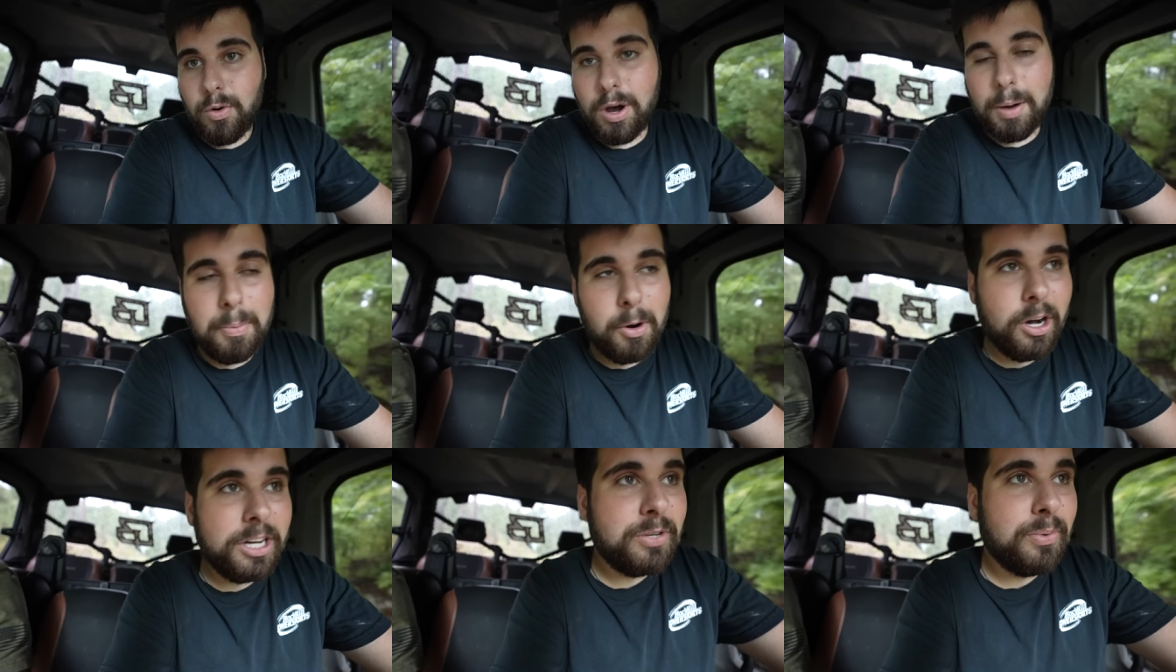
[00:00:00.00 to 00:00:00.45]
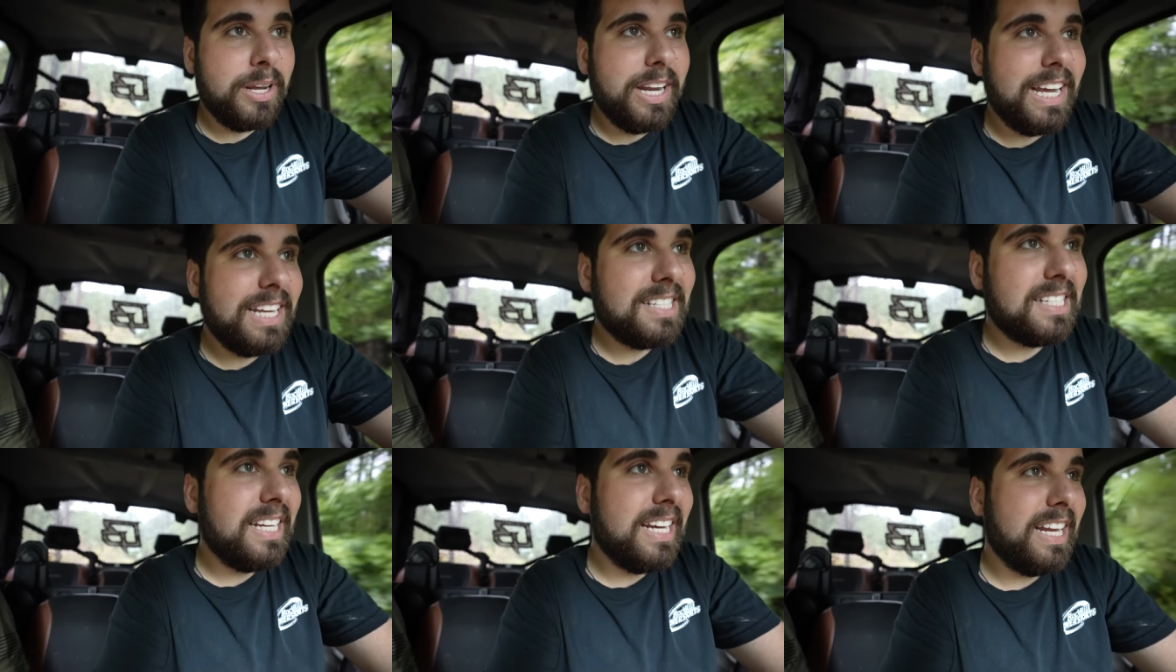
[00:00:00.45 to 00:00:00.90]
Well, boys, we
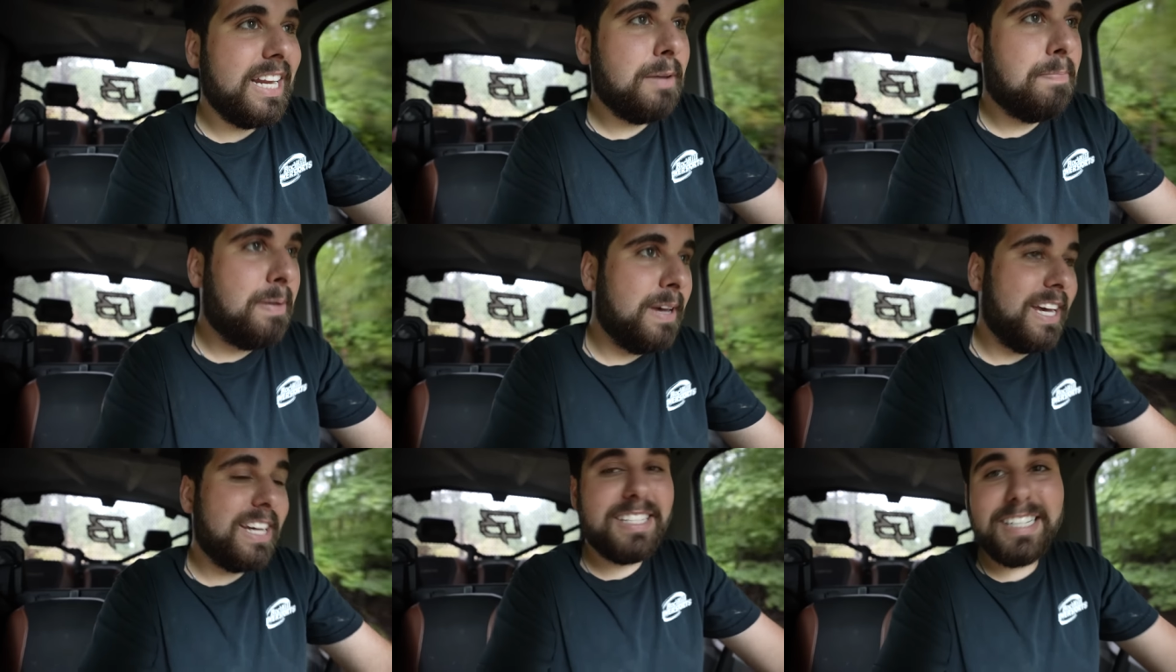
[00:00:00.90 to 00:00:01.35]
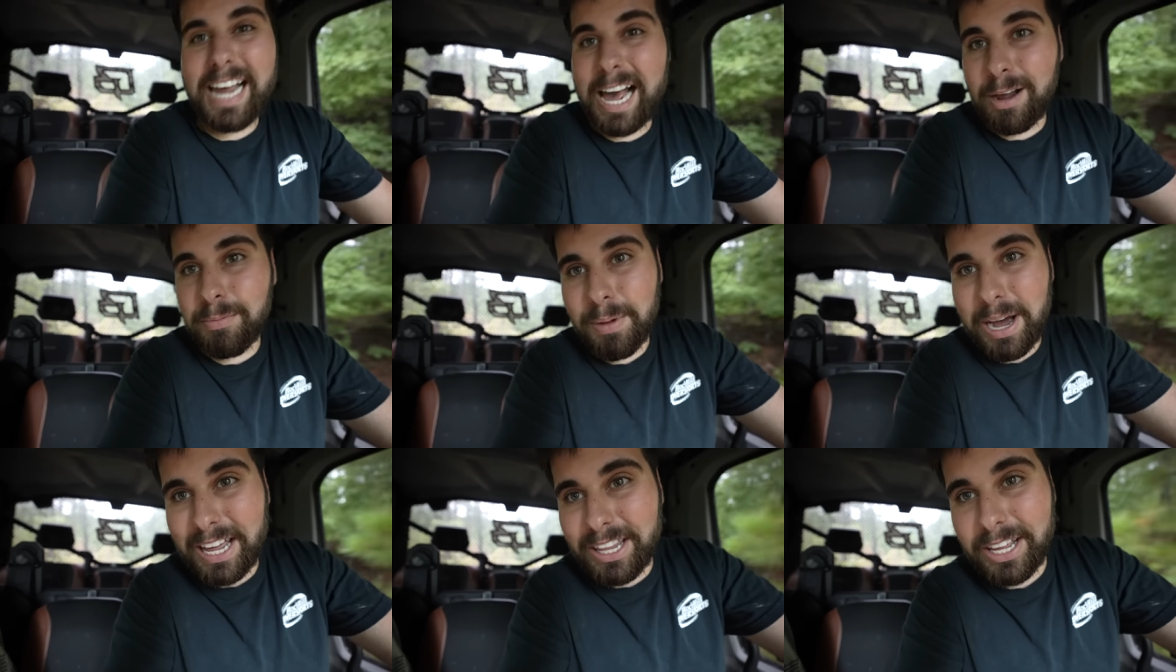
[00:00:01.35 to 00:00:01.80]
didn't see any pigs
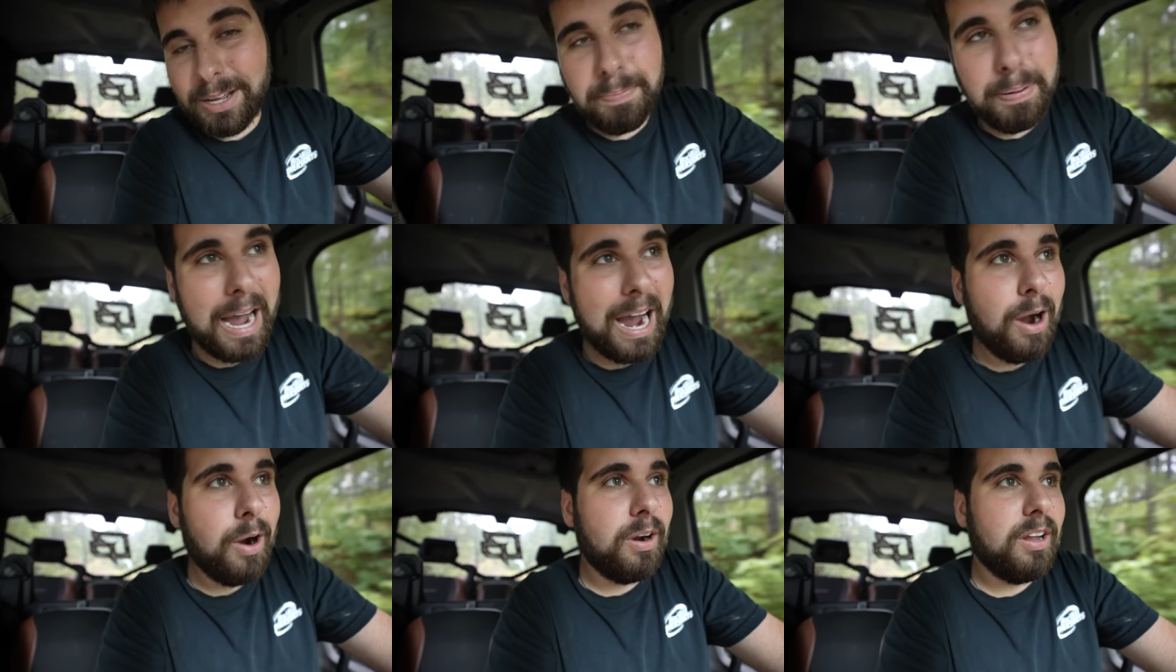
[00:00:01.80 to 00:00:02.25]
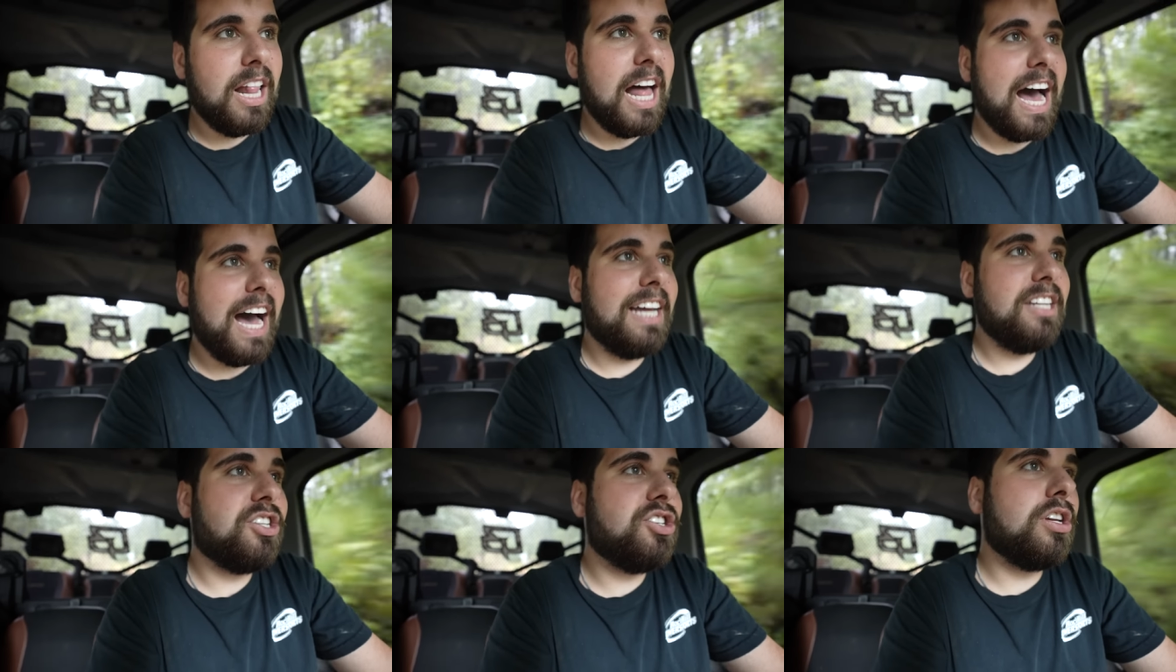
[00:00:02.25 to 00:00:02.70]
down by the power
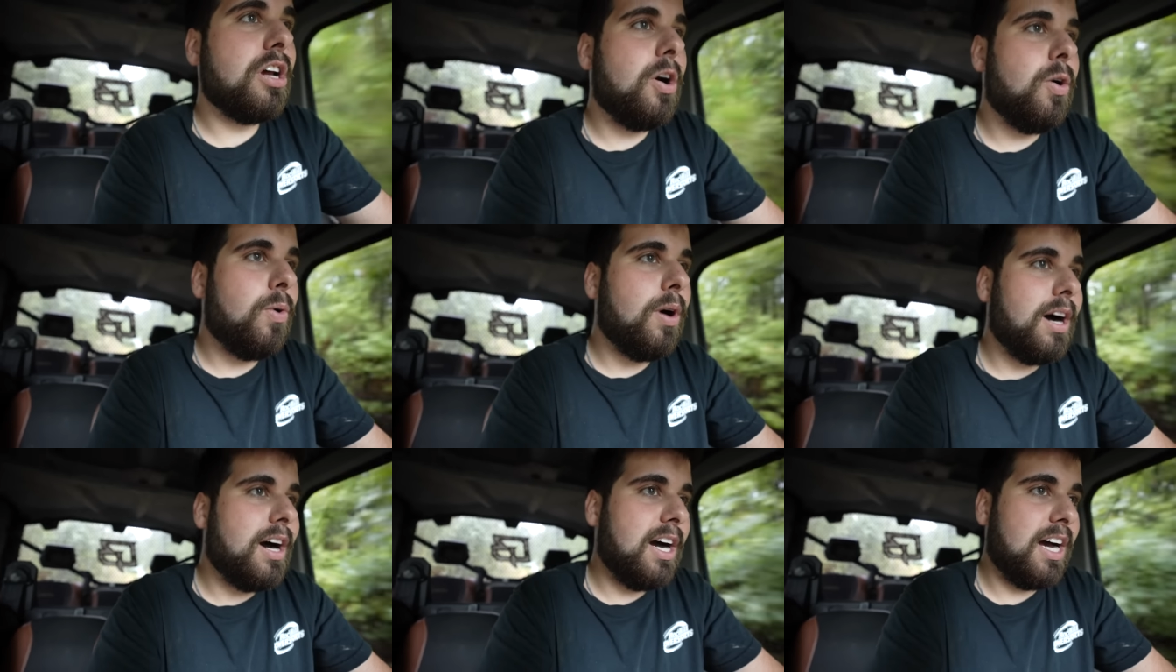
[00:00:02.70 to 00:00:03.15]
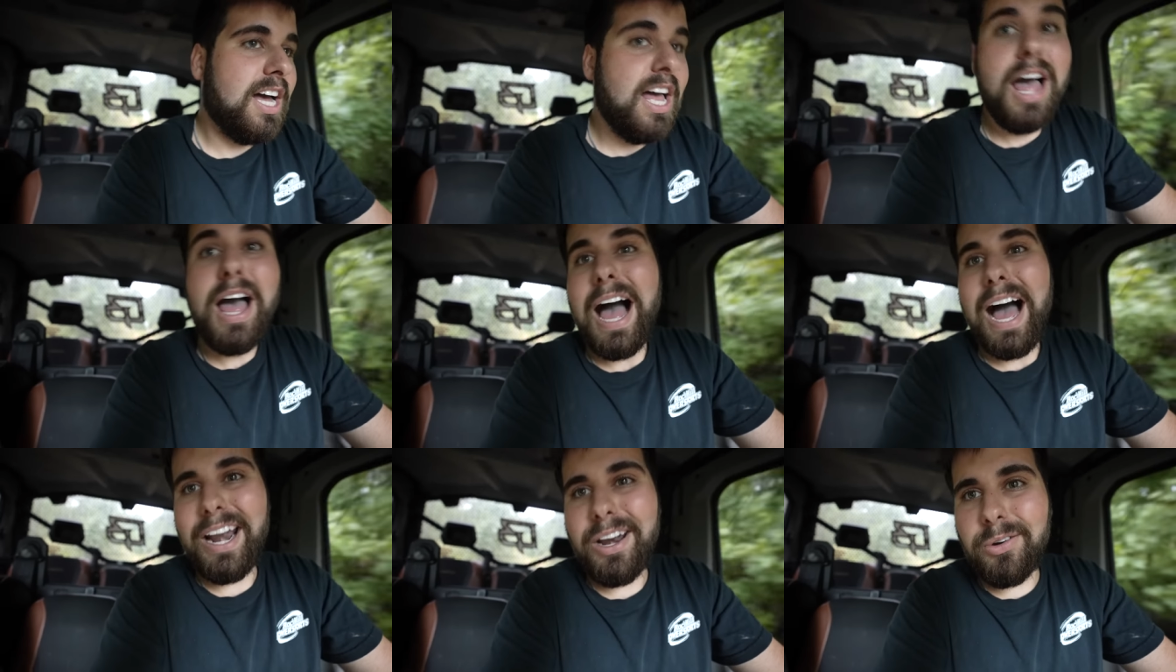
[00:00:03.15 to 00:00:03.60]
line, so I
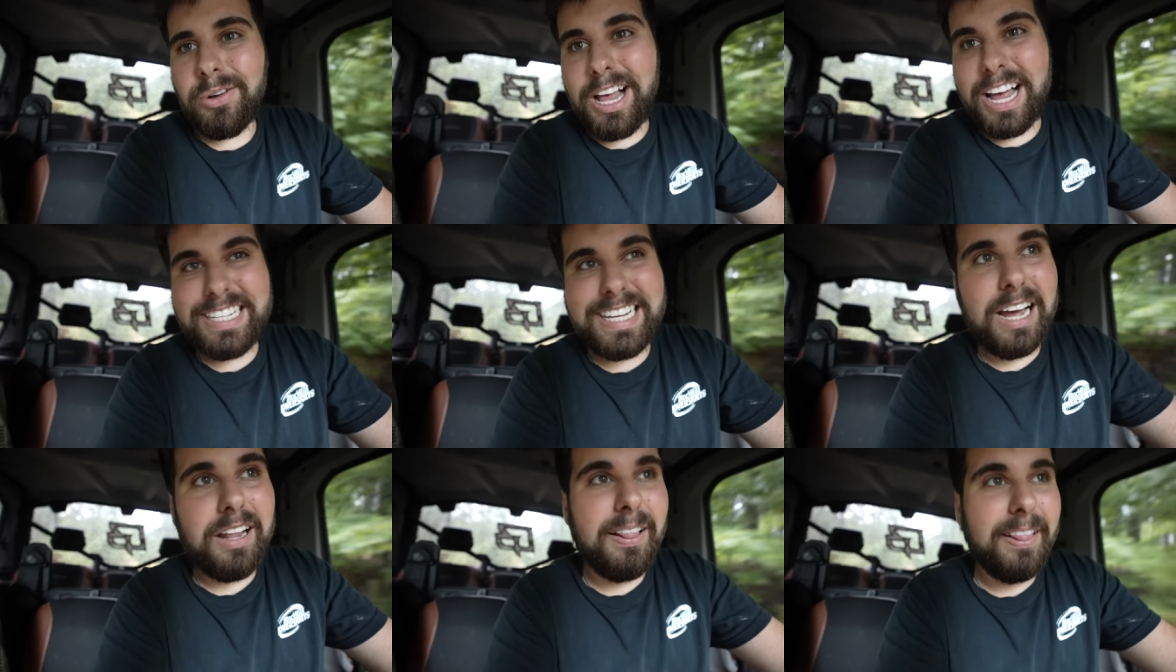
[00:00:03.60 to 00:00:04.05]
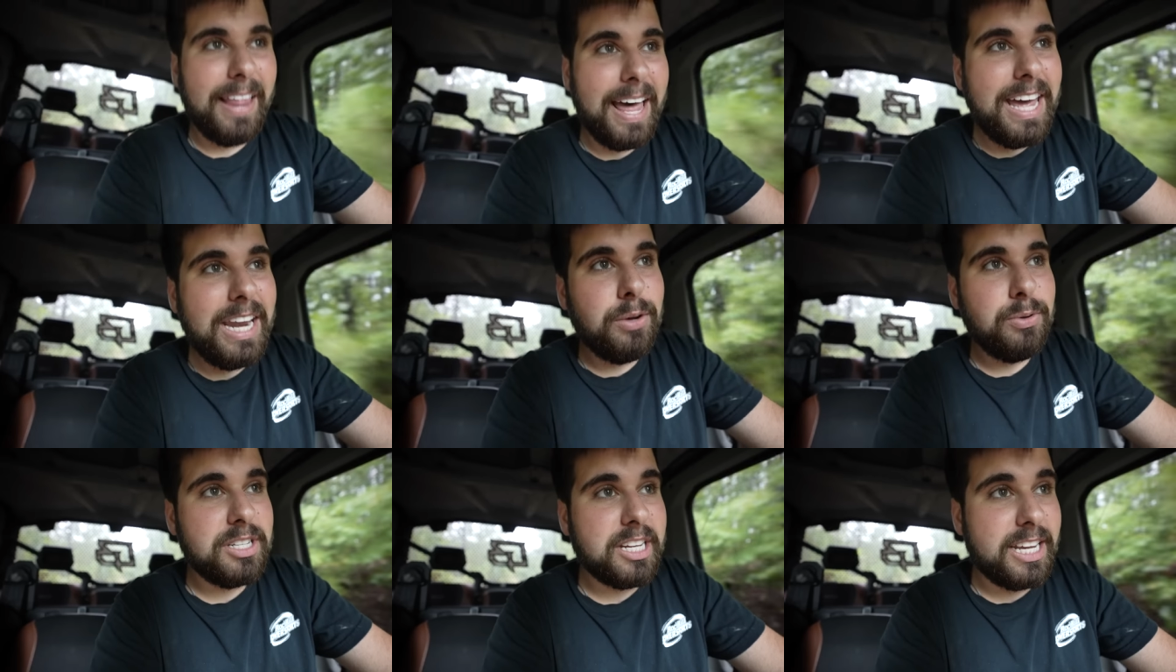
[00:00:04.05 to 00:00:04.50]
didn't realize how
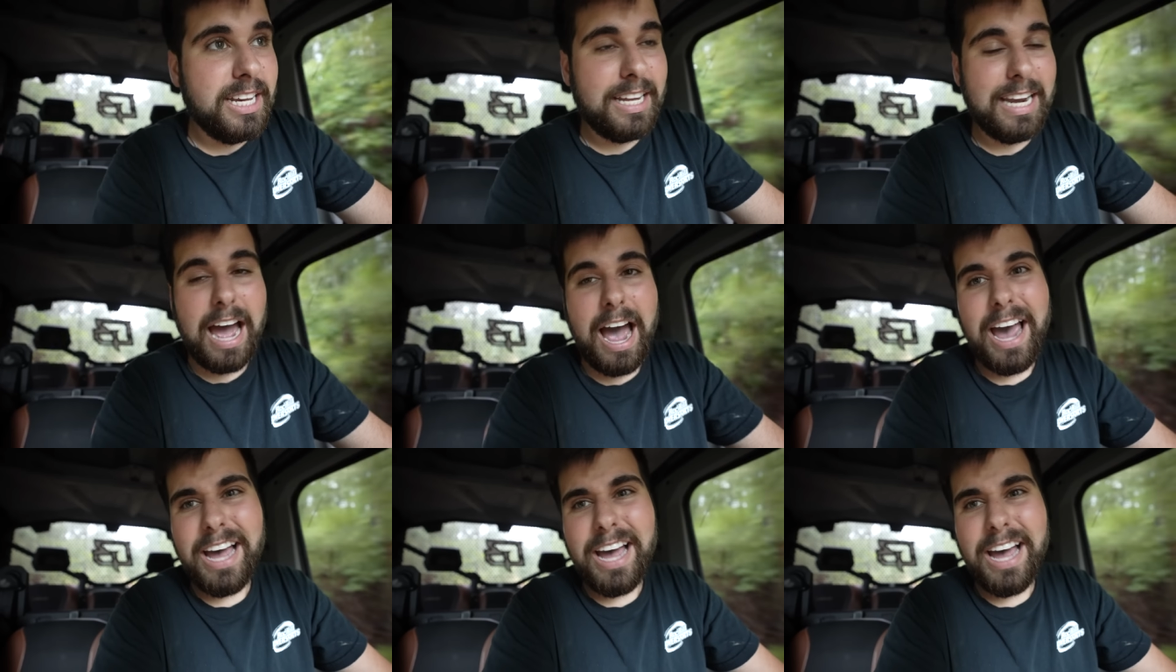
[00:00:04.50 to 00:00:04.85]
late it was getting.